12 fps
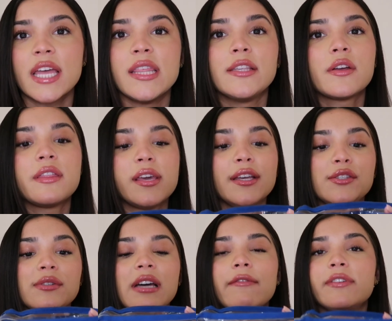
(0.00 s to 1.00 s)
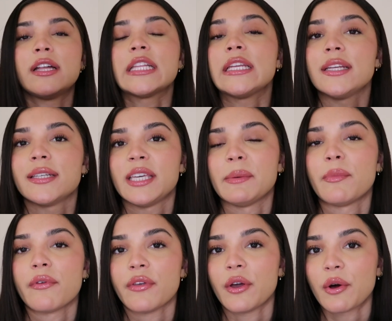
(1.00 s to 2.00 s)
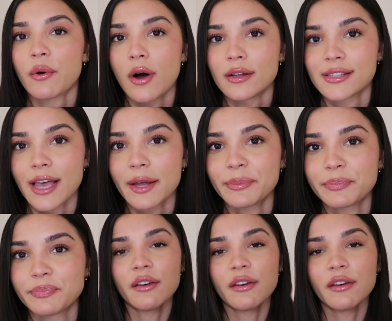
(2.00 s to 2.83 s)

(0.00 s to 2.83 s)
and these are things you definitely need to keep with you on set.